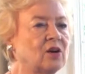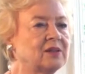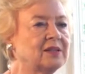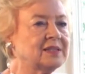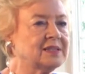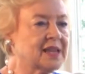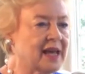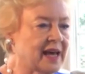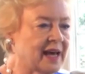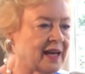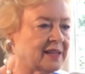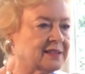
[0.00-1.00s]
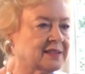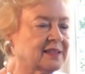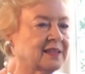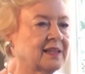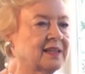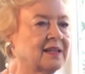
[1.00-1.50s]
on the
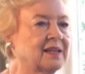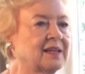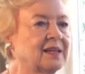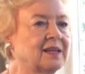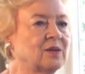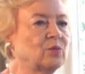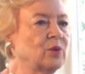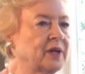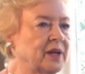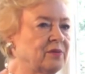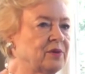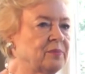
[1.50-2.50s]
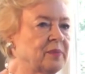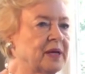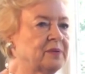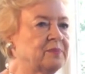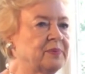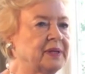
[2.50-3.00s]
task, whatever it
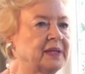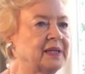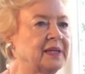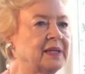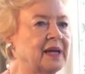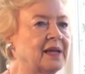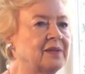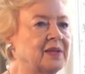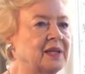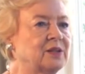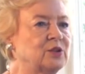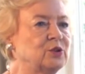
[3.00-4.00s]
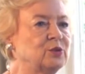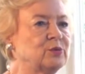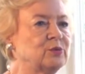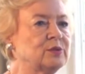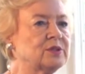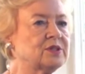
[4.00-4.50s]
might be, and then
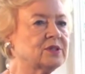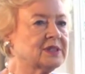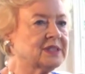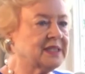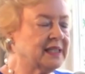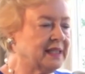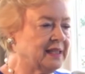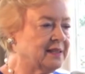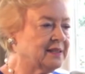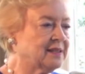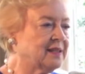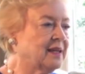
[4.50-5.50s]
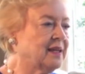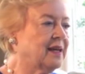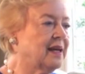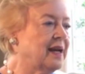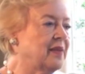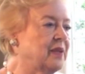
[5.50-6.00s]
you succeed.
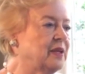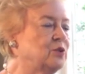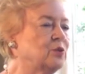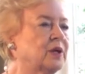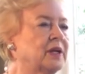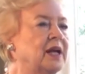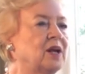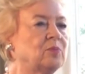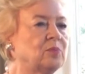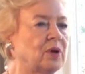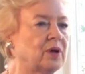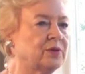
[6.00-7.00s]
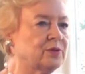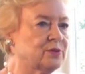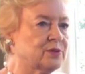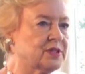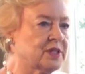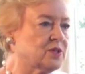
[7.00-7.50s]
And then you can help
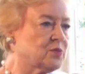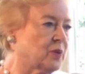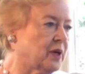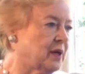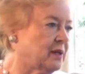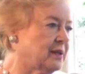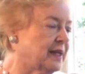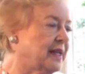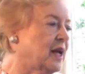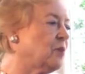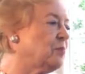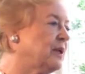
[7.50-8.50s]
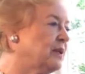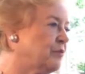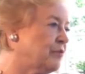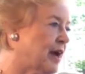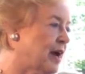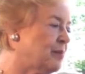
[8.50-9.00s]
others as well. And helping the
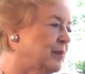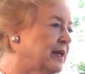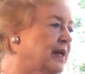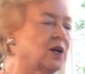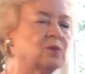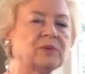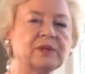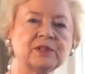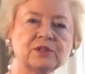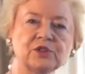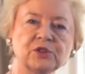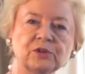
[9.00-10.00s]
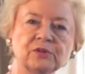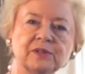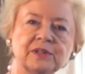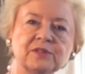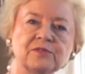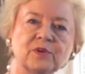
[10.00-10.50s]
family, helping the
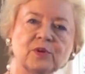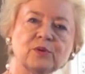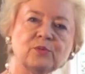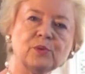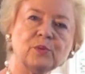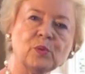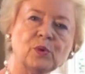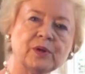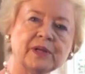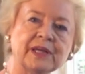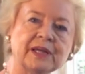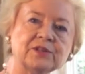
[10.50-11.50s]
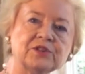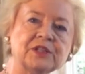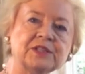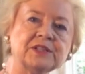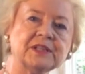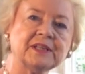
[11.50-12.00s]
children is very rewarding, and
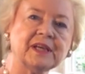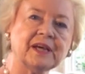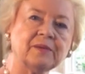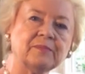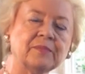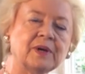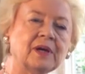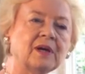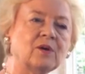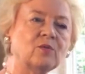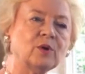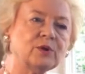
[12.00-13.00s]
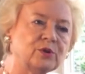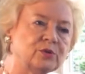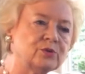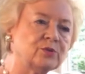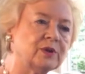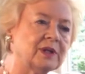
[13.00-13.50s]
teaching them what you
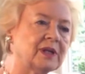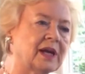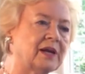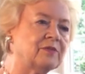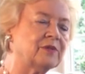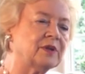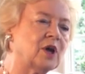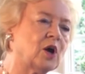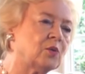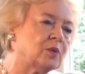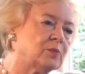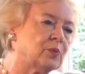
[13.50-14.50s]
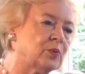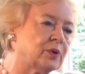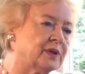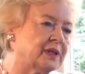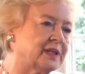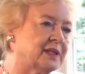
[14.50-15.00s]
do in life and how
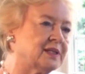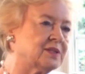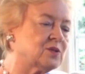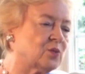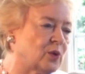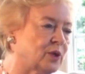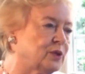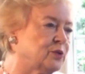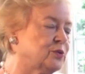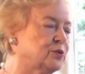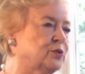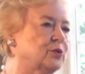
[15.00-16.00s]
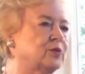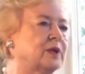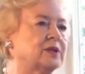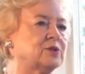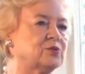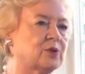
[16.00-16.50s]
important it is, what you do,
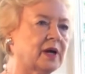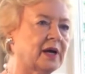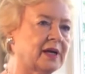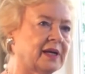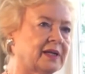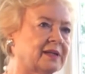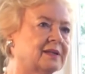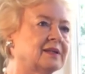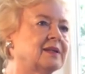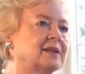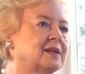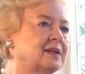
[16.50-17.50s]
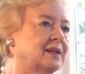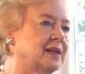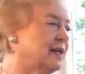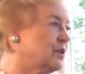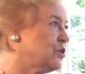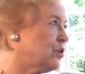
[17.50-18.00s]
and try
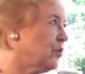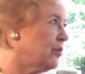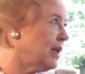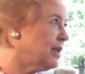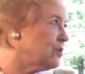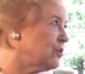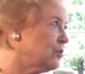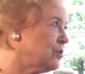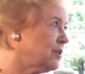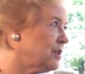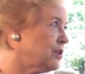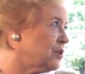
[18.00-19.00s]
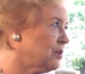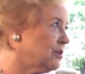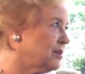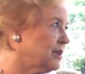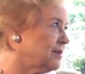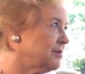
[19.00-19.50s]
and show that too to the
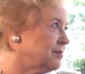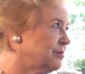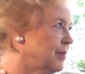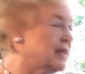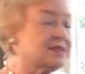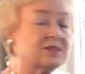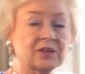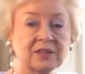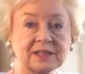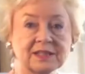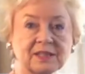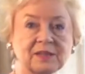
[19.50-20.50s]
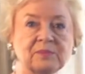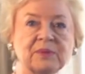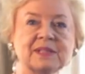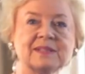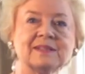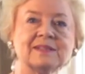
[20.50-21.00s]
children. My son is in the
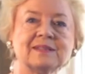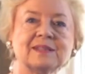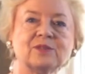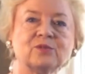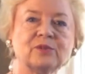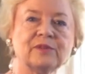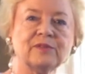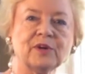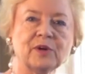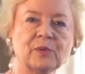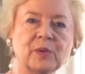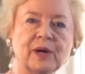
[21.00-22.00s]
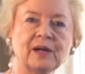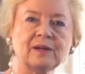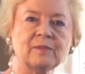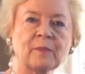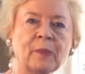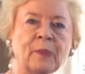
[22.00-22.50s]
business and doing very well.